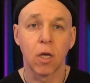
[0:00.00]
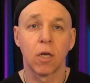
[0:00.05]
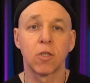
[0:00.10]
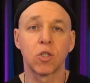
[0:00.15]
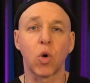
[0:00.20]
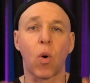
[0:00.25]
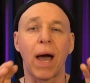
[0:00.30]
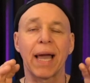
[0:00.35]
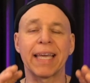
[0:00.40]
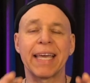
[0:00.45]

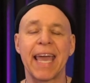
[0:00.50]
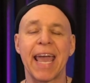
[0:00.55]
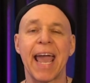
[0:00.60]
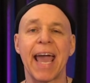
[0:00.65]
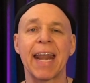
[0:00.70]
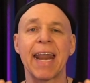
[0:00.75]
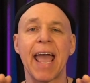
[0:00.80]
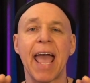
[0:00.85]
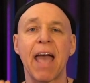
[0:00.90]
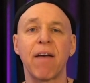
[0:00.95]
So I
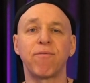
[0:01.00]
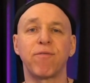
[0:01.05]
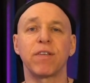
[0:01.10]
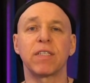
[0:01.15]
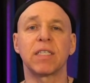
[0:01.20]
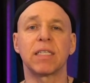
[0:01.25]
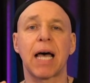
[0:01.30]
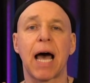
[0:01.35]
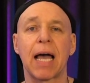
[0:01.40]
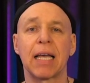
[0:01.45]
can't
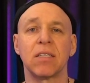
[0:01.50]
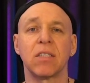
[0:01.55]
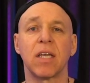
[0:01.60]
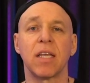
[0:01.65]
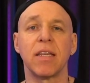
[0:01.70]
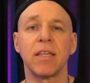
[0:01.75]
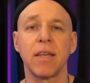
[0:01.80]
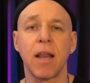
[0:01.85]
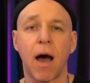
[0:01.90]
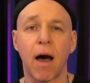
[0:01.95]
emphasize
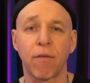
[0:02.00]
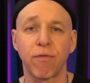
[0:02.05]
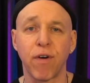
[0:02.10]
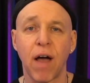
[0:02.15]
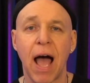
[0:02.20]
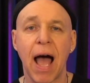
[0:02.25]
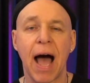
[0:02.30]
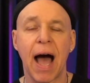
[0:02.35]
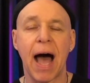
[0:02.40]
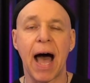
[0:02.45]
enough
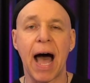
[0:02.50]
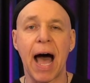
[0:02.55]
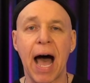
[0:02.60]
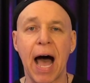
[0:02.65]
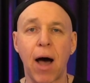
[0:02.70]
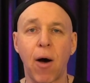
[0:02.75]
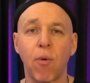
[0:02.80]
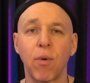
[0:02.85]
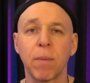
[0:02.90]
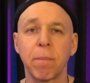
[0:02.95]

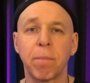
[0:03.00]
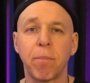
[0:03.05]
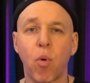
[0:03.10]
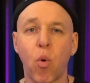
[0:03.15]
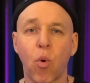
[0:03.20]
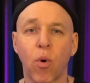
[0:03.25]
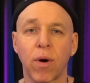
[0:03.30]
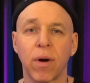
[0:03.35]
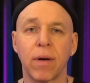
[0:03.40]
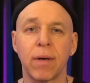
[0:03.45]
how
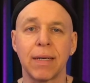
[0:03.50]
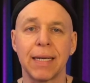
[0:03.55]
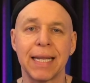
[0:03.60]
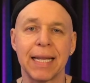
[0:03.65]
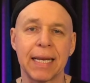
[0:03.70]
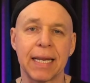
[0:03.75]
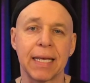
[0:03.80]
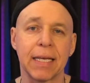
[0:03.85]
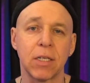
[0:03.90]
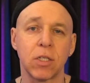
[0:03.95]
important
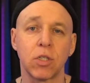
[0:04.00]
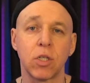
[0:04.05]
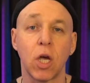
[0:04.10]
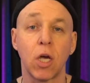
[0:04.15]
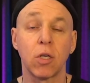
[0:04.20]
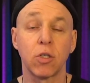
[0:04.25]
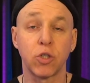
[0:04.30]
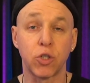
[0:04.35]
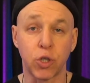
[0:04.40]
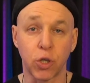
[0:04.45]
it is
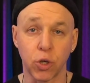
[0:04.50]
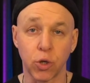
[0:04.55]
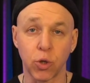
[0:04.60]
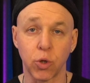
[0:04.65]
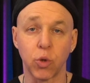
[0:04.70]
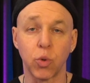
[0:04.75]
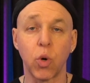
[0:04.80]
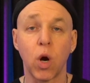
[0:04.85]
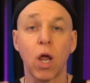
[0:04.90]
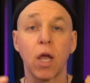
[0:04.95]

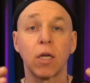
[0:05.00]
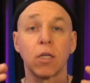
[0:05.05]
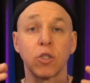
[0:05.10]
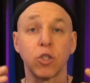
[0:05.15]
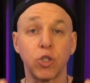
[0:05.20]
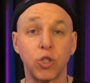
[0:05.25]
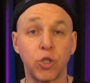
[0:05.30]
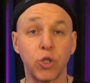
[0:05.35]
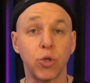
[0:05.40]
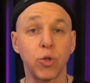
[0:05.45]
to
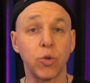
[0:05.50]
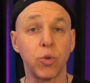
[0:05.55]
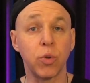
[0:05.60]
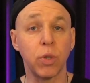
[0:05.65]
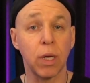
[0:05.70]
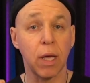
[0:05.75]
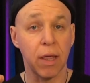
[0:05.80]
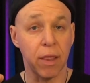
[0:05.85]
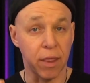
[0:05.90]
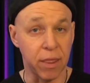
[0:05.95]

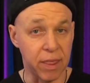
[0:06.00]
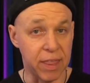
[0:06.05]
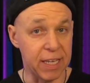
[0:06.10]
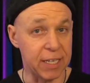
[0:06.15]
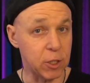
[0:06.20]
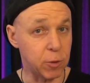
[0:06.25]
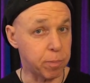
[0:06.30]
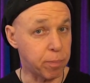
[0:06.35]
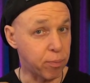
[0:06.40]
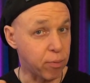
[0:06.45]
do
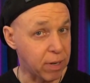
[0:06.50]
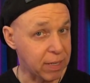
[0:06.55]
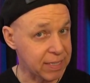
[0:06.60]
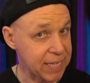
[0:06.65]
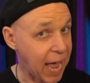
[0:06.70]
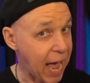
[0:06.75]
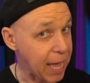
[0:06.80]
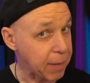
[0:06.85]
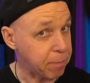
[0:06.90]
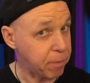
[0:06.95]
this
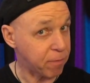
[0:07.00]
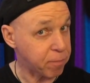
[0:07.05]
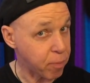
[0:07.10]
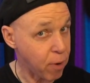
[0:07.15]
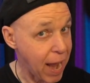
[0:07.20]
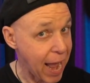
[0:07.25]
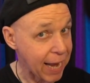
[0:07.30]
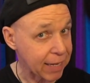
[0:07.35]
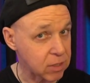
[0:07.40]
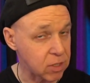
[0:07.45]
type of
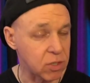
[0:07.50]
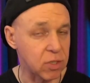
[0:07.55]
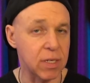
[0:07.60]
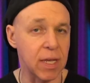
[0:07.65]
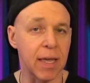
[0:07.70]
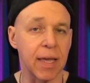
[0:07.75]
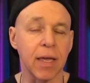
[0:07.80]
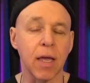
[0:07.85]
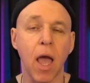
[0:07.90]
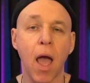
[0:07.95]

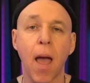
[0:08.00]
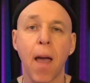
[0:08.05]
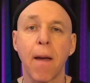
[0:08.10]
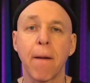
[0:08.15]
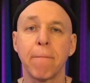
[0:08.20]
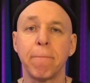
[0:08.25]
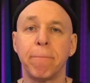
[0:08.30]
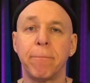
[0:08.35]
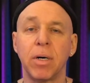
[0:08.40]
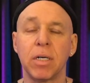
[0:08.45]
practicing,
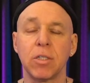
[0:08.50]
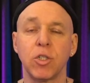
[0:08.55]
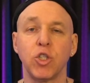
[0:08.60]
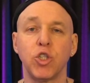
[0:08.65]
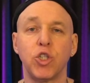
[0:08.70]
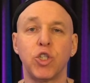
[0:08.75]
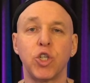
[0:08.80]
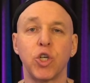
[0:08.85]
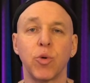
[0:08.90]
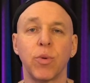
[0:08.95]

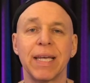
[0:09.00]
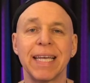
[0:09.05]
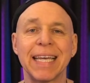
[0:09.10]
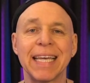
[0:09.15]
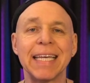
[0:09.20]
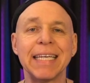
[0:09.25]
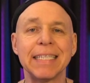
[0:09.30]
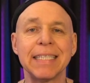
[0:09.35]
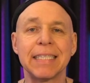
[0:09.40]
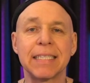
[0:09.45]
but do it
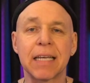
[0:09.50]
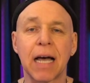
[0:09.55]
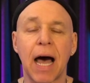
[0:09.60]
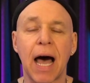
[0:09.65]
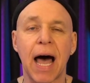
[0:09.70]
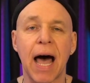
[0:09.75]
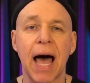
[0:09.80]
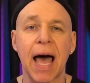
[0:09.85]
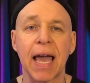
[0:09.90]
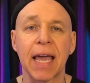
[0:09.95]
in
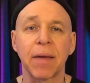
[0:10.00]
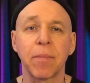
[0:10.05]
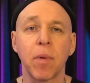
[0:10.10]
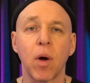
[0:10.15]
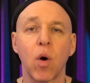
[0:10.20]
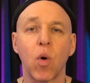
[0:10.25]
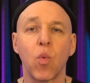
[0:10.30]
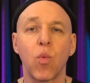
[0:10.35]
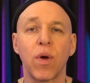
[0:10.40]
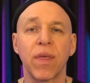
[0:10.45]

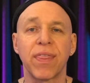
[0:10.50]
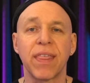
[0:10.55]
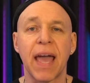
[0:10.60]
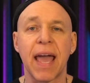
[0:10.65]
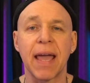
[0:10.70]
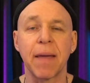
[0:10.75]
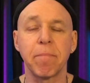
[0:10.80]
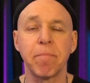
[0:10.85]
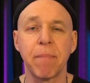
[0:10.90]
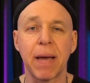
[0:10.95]
time with
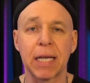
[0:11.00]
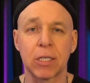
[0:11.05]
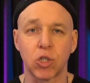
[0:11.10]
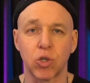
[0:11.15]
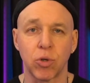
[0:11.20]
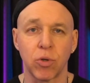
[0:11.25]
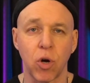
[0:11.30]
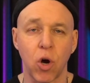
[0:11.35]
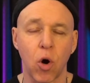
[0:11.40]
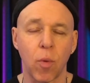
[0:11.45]
a
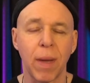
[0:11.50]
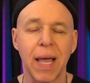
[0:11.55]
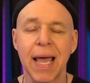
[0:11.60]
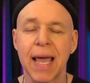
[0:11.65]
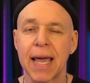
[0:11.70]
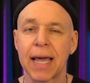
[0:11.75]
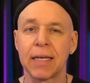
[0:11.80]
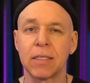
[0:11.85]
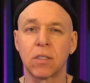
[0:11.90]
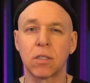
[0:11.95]
metronome.
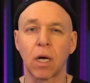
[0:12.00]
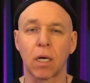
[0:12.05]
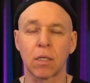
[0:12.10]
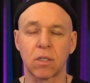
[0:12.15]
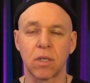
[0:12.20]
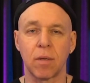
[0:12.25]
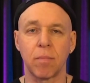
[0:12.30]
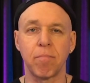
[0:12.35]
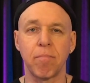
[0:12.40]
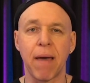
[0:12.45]
It
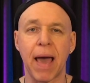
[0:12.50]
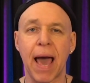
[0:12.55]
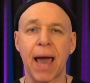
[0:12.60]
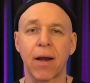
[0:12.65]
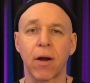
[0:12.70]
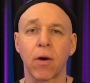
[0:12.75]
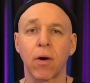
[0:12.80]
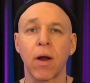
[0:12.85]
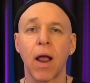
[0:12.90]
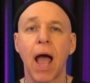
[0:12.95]
doesn't
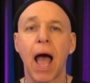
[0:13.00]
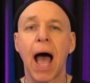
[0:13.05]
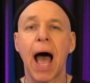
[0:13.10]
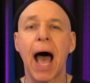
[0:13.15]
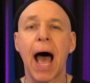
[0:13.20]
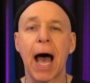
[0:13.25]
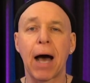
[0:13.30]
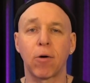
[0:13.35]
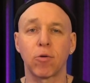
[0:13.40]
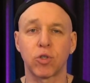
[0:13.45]
matter
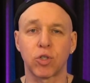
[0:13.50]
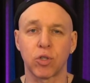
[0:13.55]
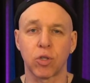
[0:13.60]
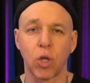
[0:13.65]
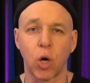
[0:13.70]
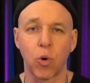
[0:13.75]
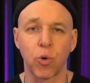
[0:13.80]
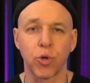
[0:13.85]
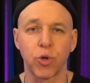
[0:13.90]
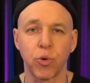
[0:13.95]
how
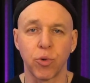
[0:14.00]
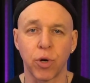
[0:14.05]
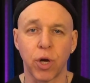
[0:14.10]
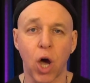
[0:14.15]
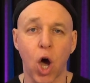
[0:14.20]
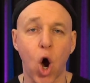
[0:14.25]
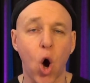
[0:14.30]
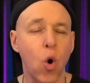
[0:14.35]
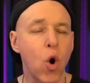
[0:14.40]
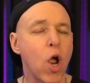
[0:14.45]
slow you
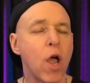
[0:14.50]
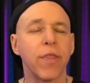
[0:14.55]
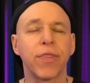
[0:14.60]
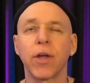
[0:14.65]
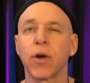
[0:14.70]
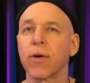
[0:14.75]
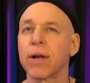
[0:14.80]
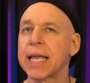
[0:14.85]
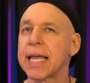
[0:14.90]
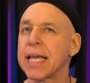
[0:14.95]
go.
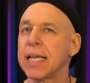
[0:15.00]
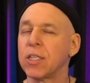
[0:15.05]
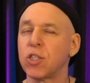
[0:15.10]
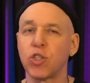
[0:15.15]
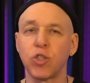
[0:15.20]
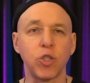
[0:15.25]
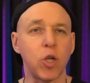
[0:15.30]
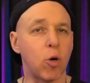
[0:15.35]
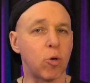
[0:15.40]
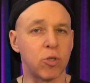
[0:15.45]
There
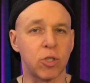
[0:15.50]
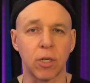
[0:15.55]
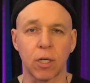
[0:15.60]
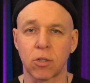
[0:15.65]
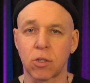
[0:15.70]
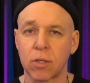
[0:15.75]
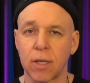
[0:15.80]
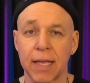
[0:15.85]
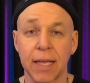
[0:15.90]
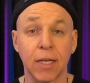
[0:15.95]
is no
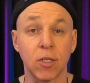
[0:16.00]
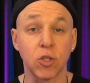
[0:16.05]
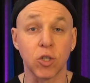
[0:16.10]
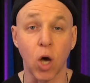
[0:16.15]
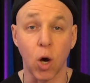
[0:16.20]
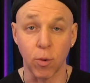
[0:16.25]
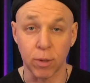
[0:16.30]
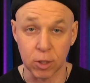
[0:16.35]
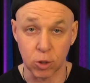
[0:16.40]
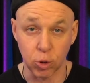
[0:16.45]
such thing as
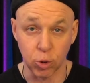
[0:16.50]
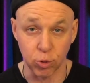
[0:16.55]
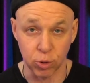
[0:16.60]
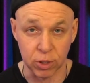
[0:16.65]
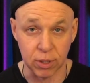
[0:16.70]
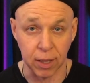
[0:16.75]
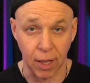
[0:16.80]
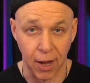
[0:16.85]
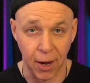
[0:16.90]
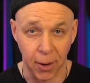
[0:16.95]
going too
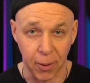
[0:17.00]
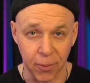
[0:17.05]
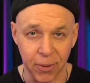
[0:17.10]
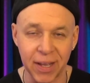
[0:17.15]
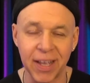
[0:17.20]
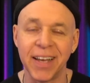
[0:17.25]
slow.